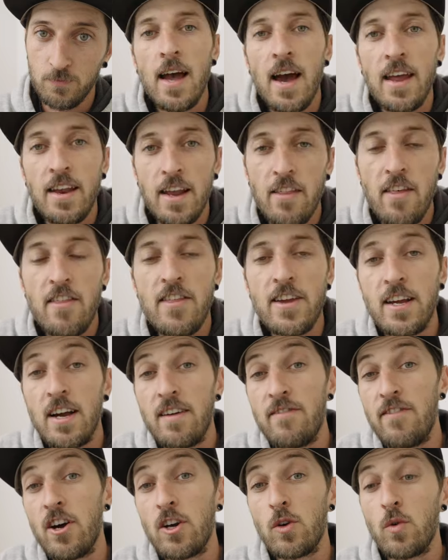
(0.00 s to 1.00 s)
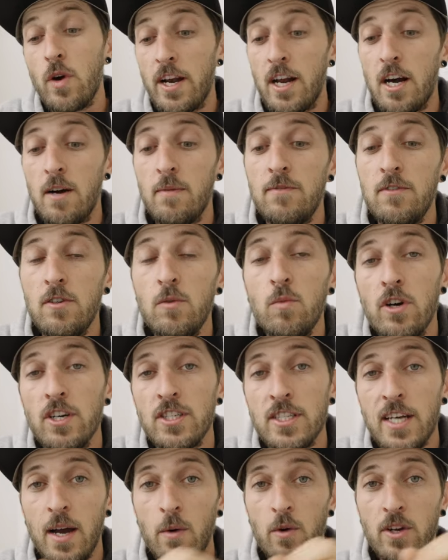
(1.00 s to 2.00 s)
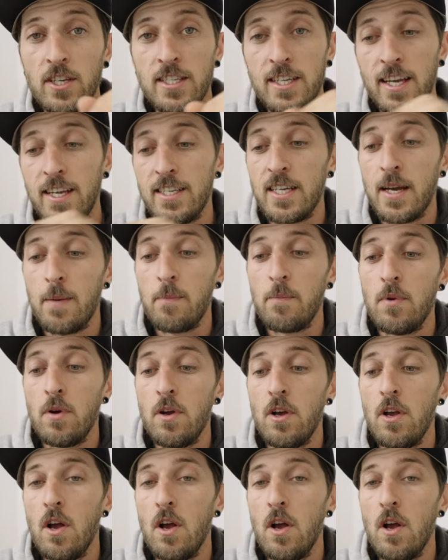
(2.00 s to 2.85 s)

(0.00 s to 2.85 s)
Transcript: Another thing I found quite helpful was I would set up